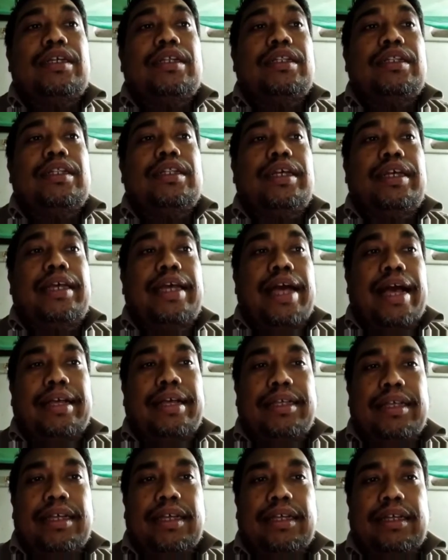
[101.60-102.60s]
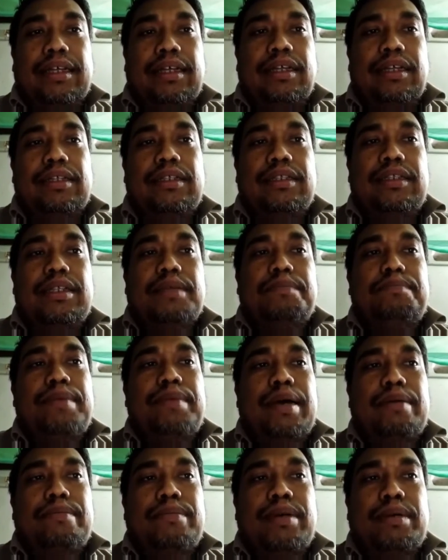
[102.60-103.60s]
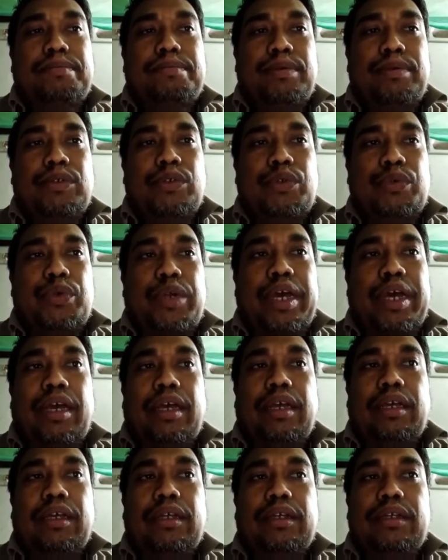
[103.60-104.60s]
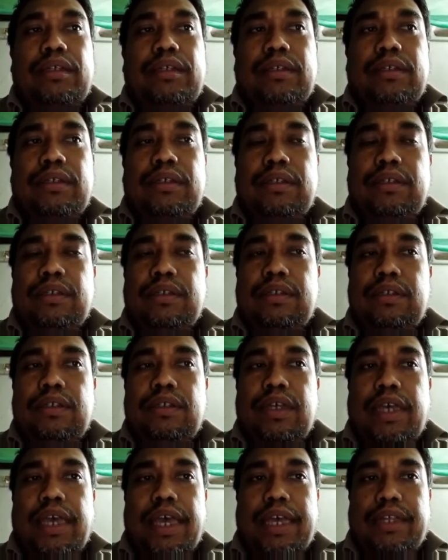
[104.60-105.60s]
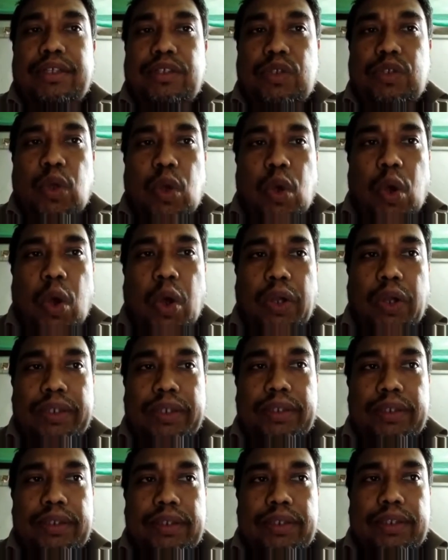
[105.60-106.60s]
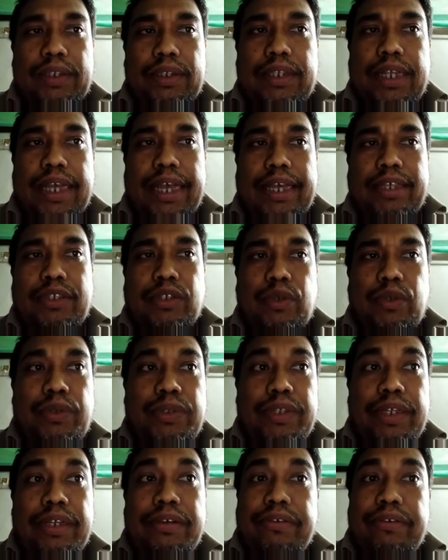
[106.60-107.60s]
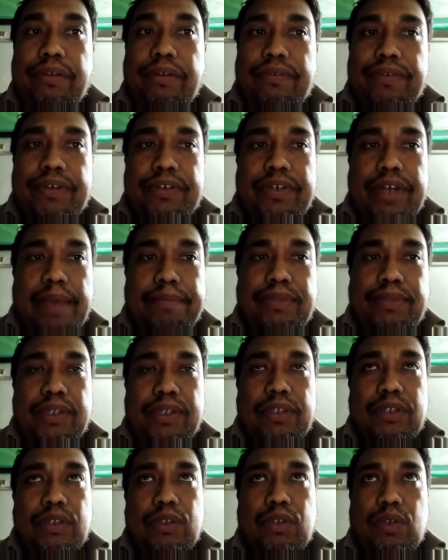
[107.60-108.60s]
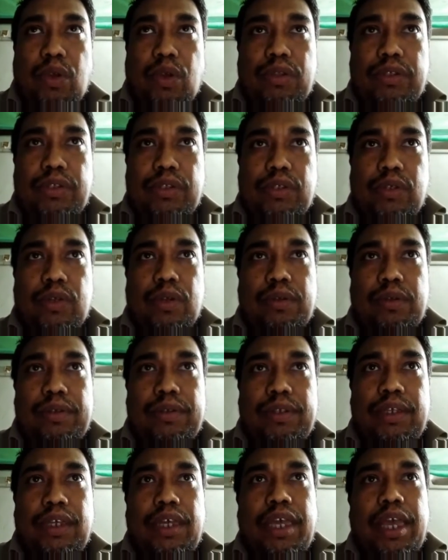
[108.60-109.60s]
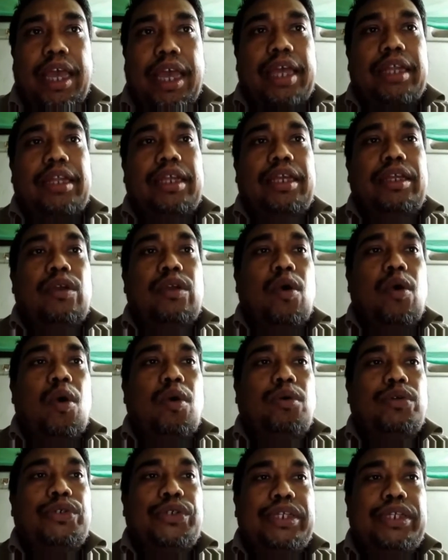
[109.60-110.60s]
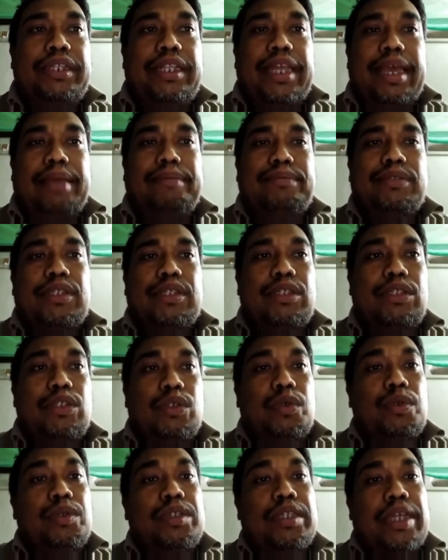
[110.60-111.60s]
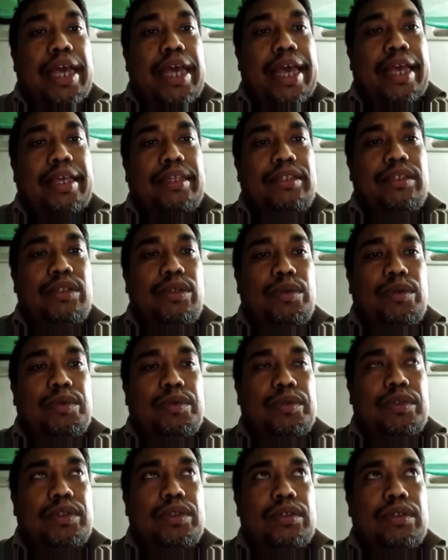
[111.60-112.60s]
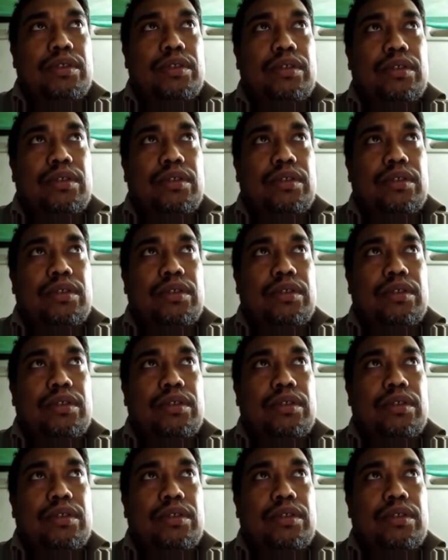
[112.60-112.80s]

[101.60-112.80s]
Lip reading: the Ganga, the Brahmaputra, and so on. There is use in river names also, and in ocean names too there is use.